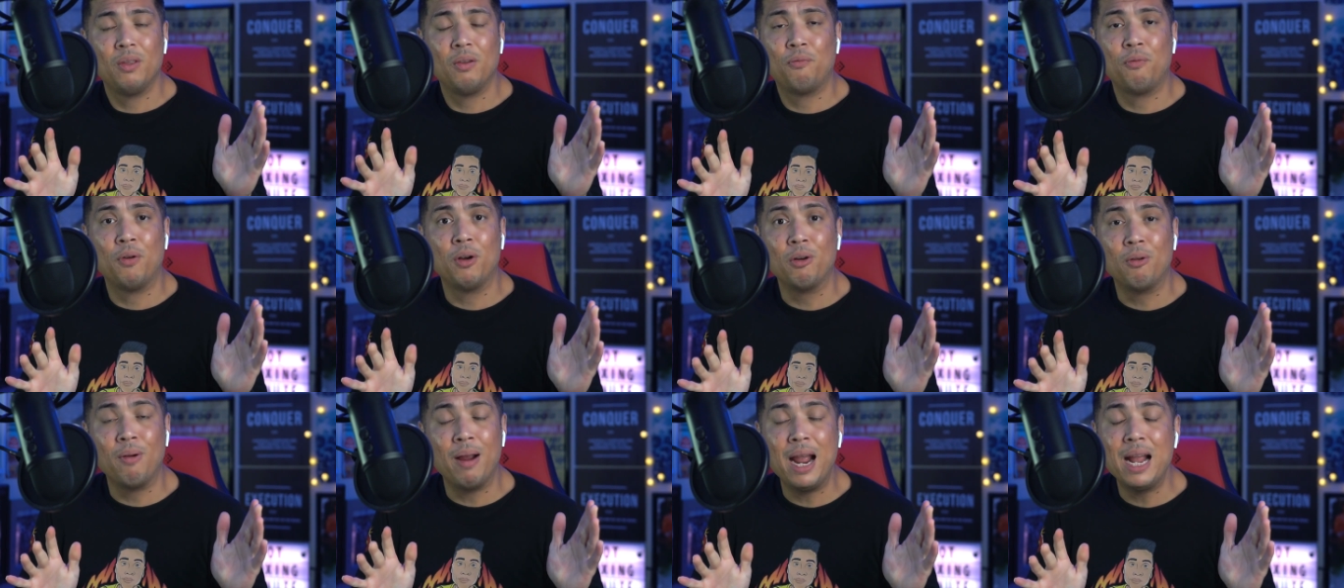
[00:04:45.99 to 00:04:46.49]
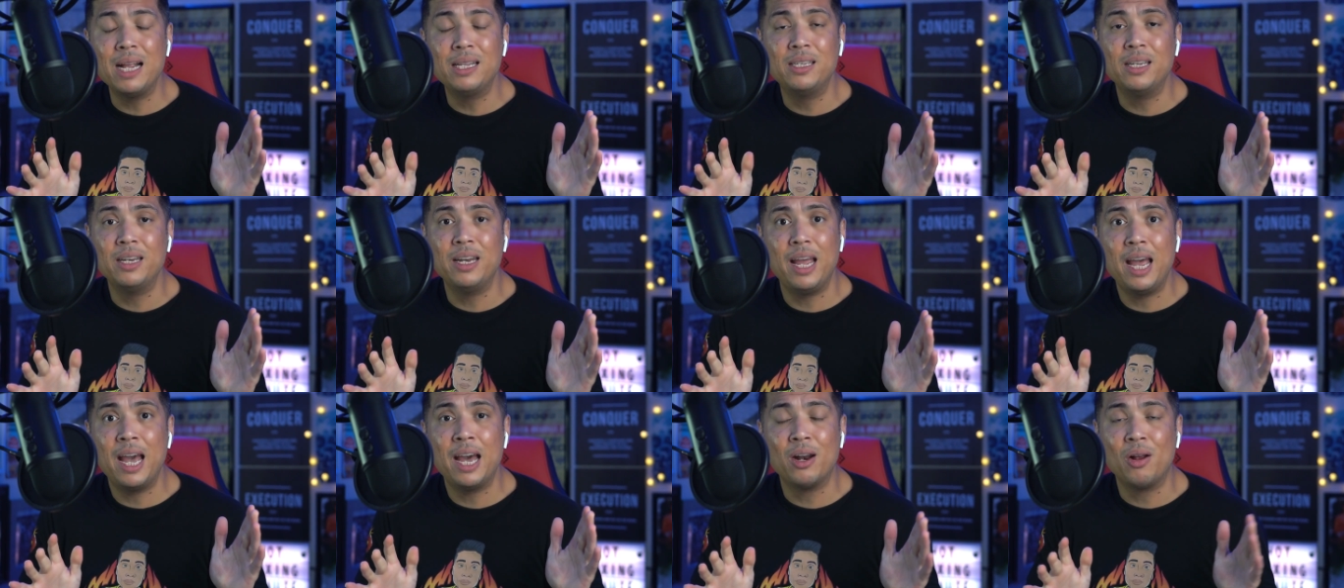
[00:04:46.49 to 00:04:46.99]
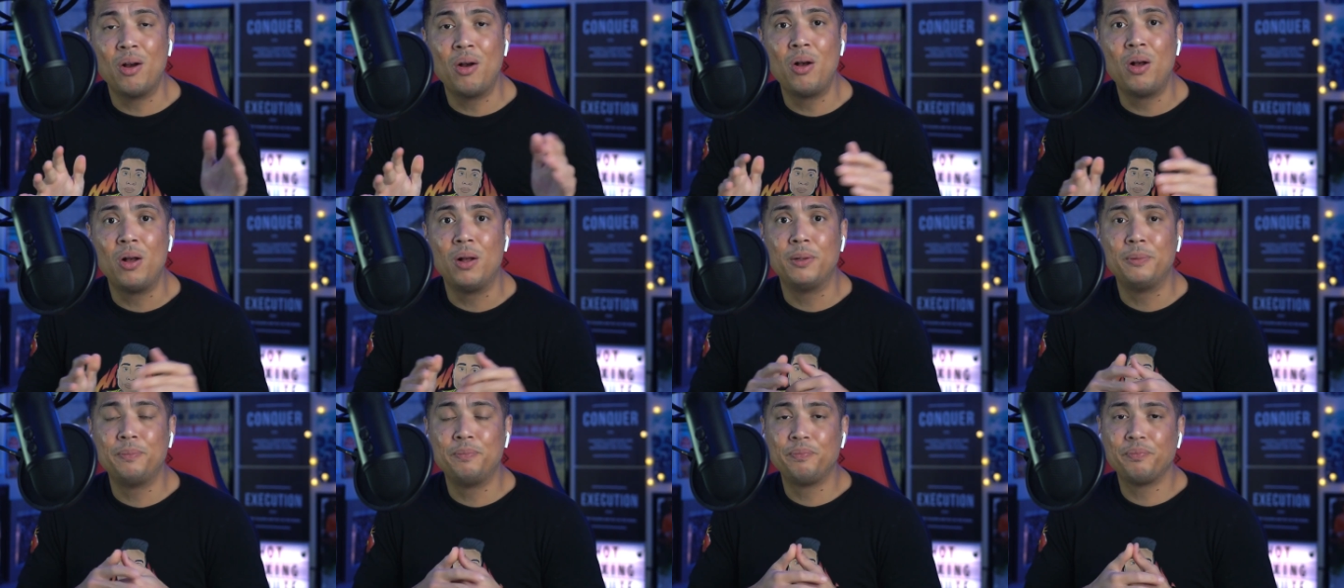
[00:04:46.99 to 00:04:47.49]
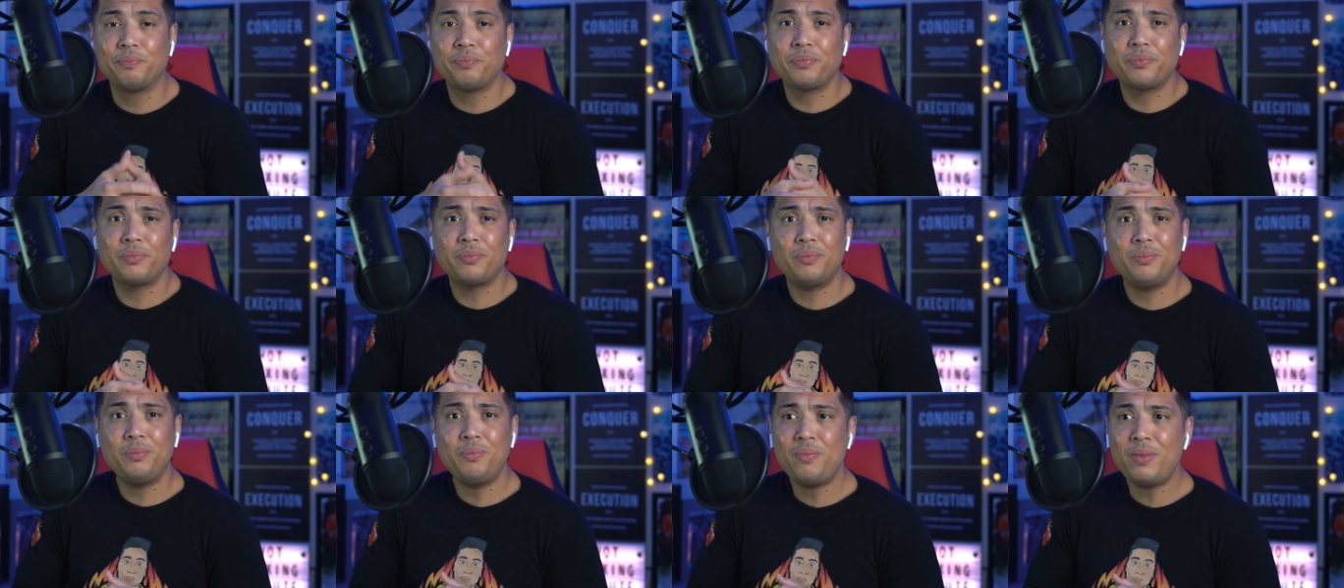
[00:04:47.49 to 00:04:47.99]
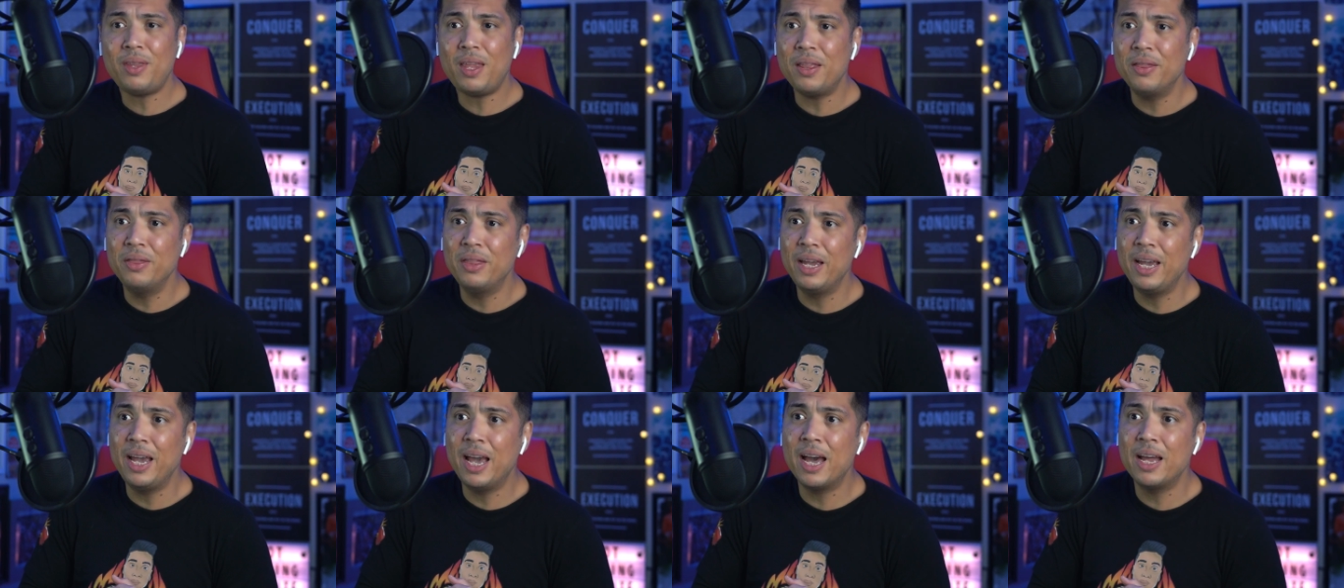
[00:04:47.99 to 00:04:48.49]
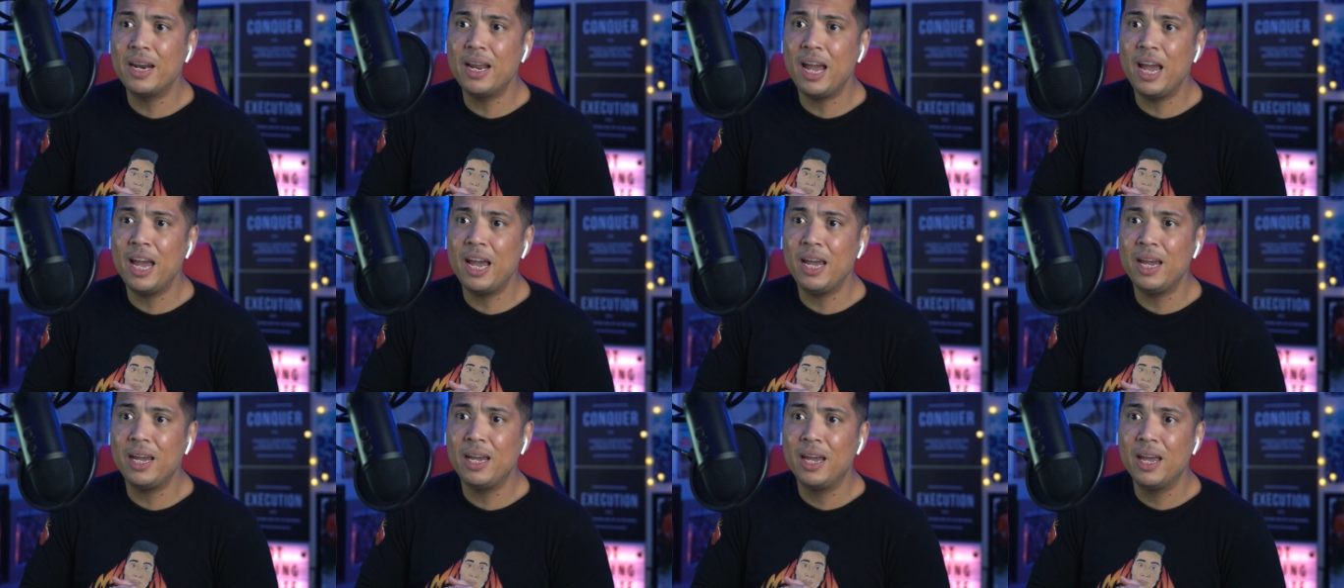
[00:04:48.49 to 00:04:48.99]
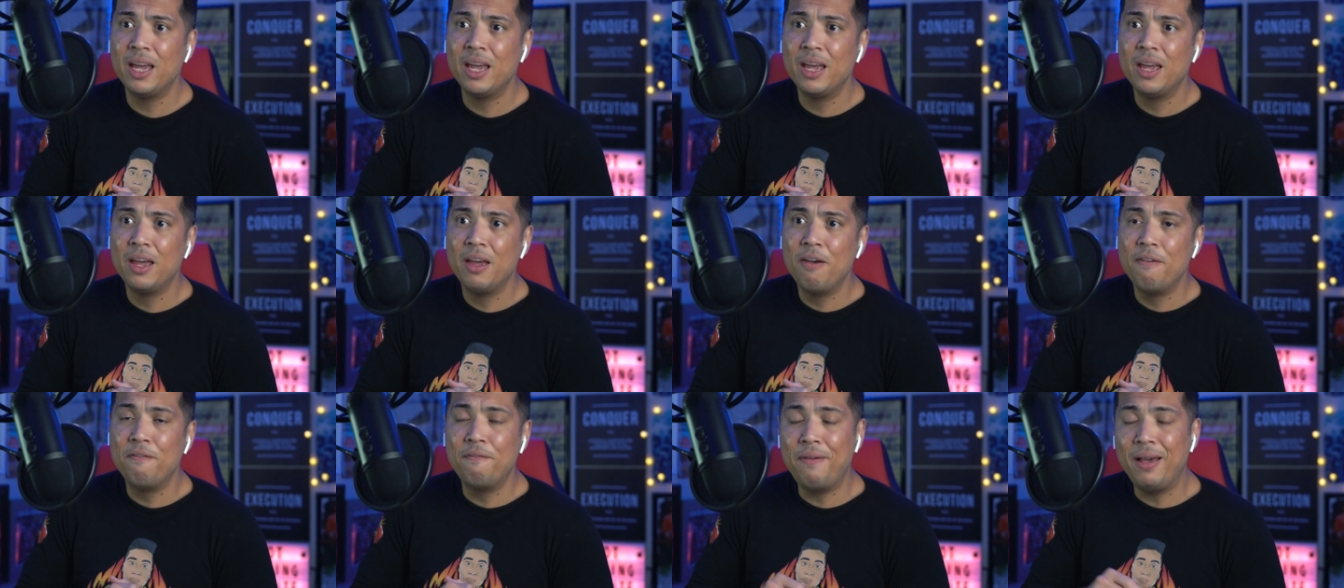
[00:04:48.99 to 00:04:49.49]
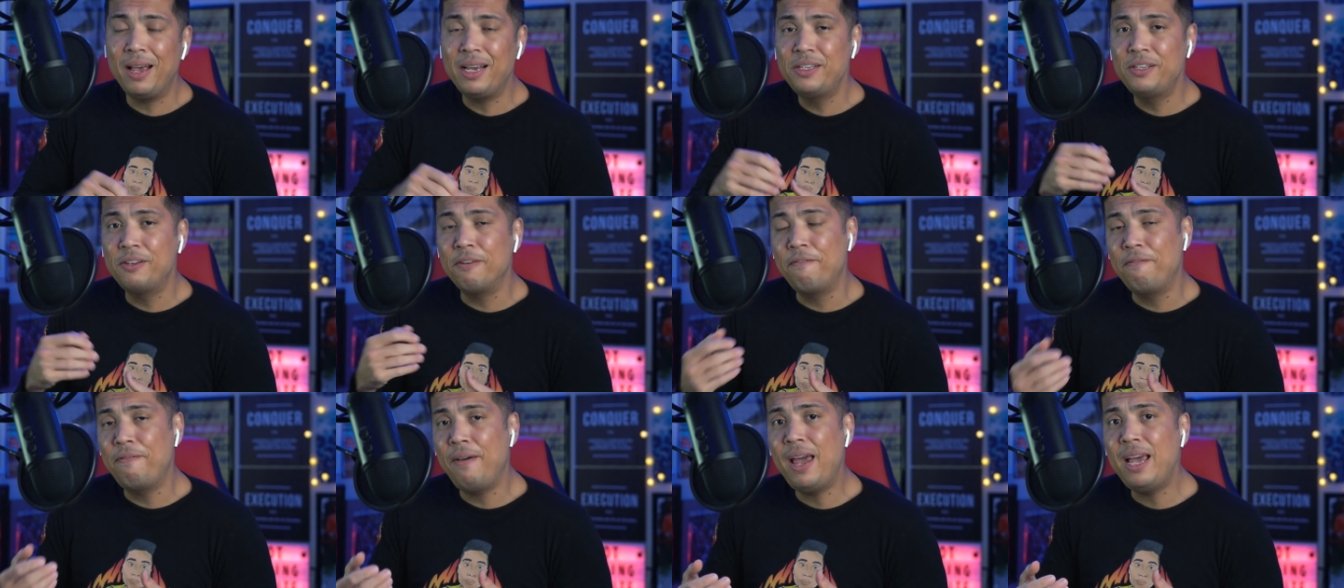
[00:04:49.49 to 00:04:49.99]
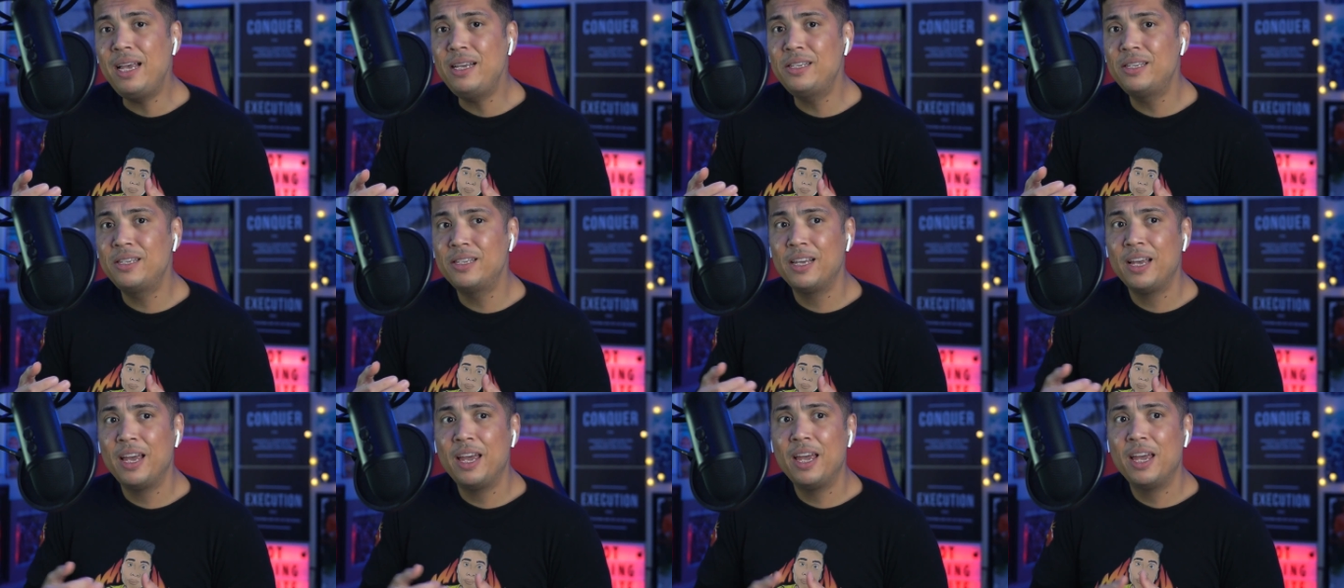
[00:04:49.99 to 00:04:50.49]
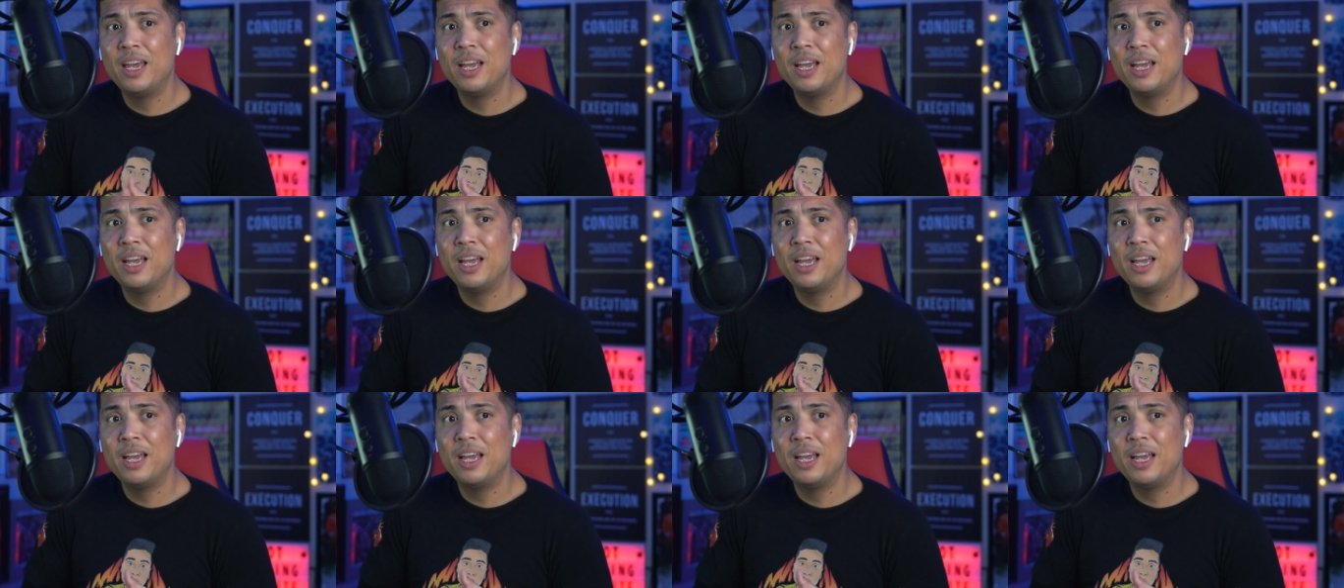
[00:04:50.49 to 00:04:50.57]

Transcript: for granted at all they had a face to face